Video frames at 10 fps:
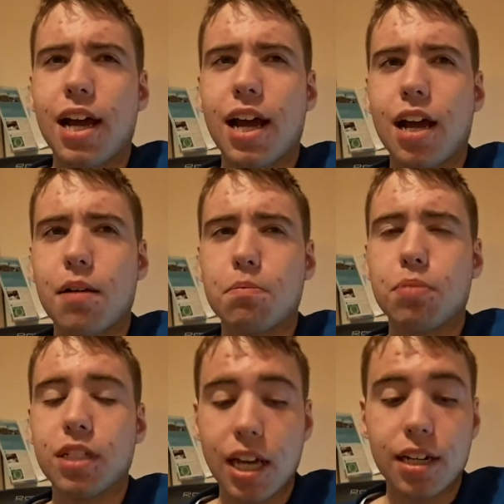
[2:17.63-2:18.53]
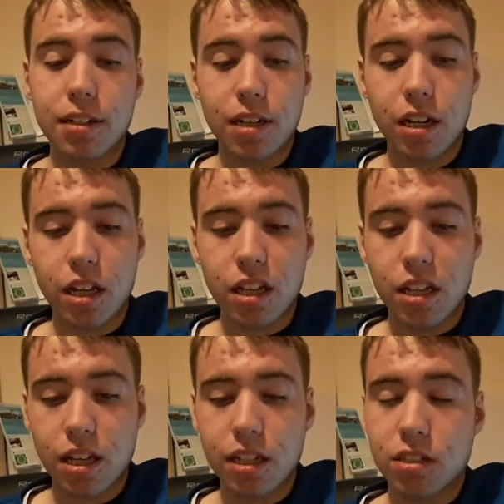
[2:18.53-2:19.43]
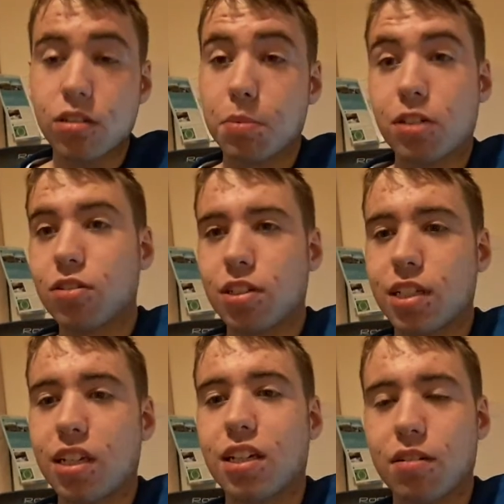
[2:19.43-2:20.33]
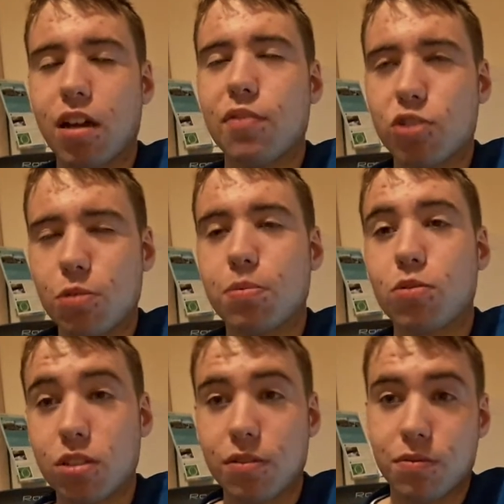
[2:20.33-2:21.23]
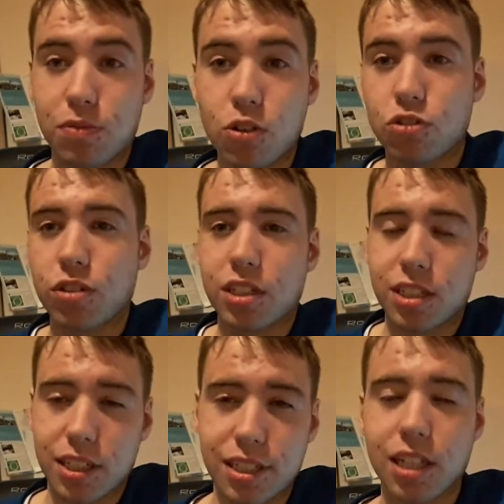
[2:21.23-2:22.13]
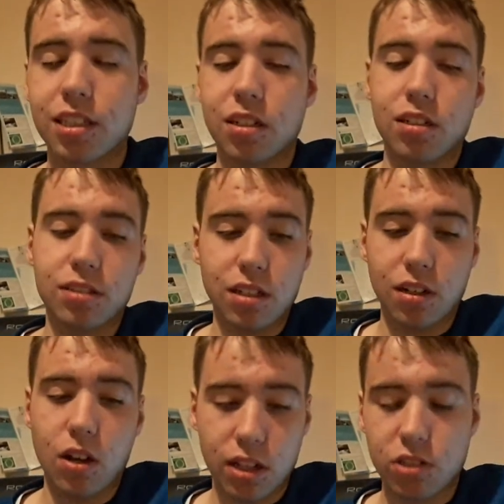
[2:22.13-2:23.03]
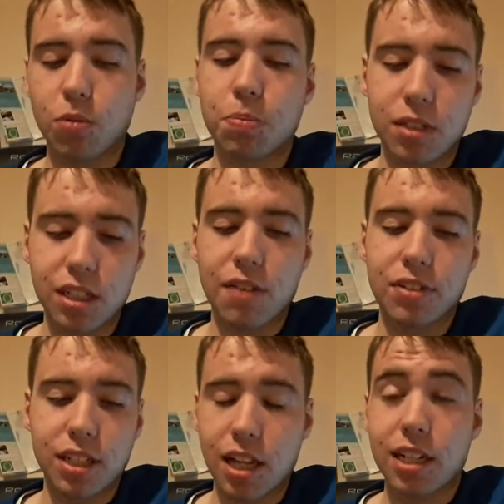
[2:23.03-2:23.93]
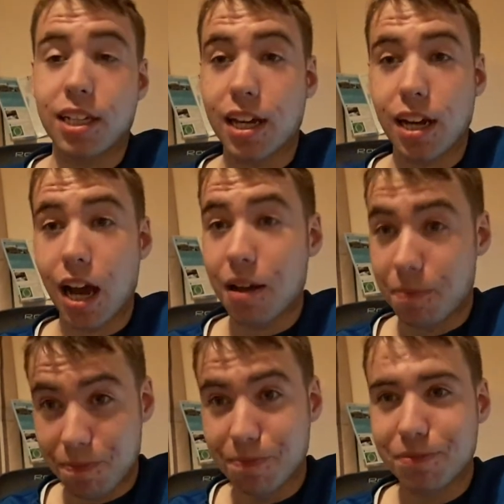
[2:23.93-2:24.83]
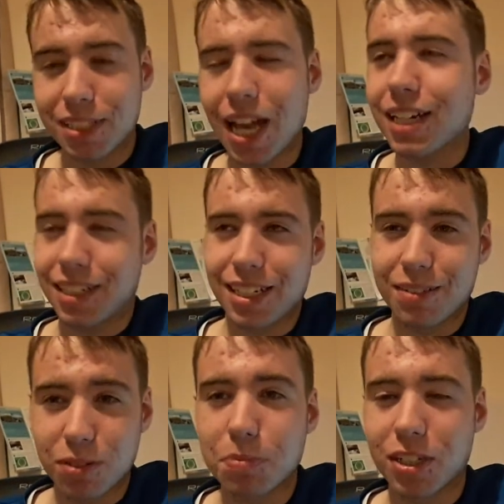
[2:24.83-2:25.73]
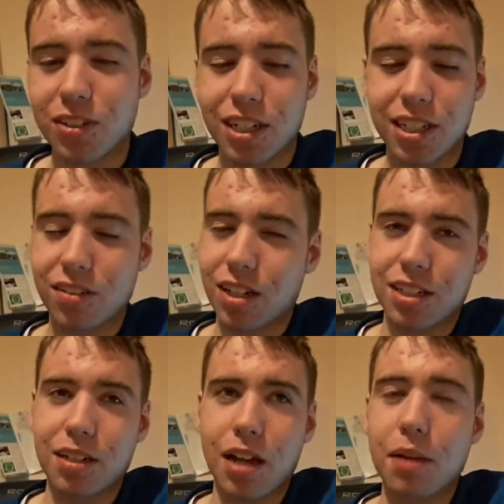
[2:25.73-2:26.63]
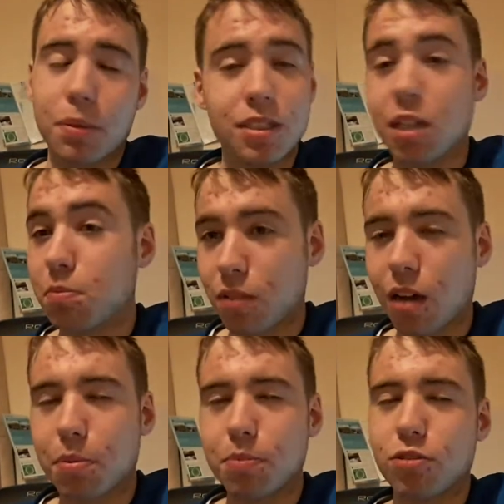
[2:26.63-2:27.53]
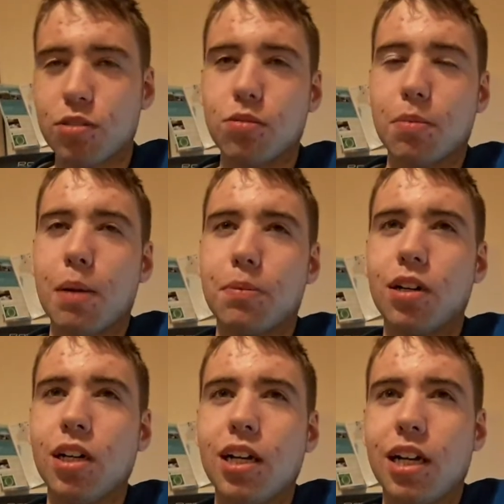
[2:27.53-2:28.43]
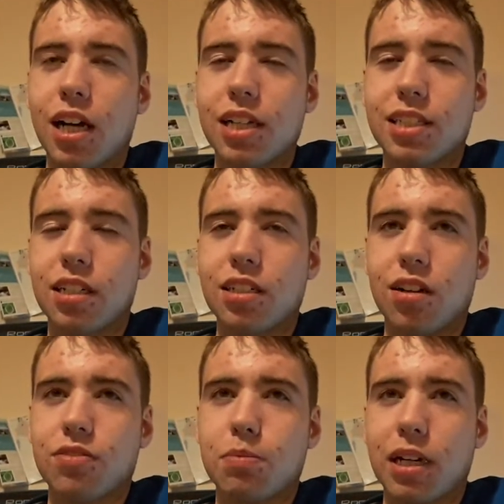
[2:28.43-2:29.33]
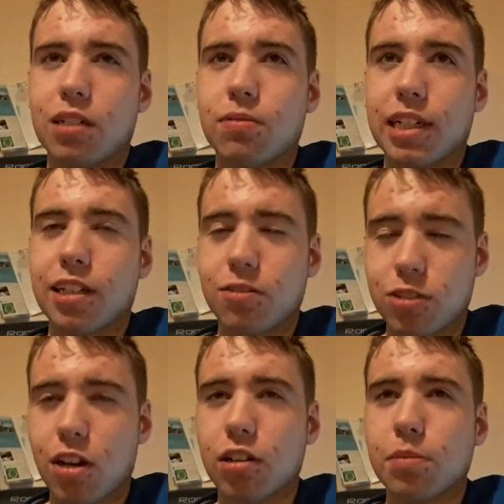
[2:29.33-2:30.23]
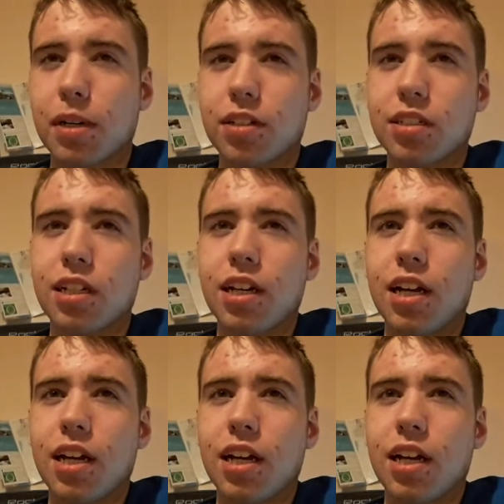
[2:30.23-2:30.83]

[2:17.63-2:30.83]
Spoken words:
But again, it's going to be good to see. You have to upload the photo and things so that it's open and everything like that. Again, I said it would be a good idea, and I think a lot of people do remember. I said it after Michael Wing, and I was talking about it.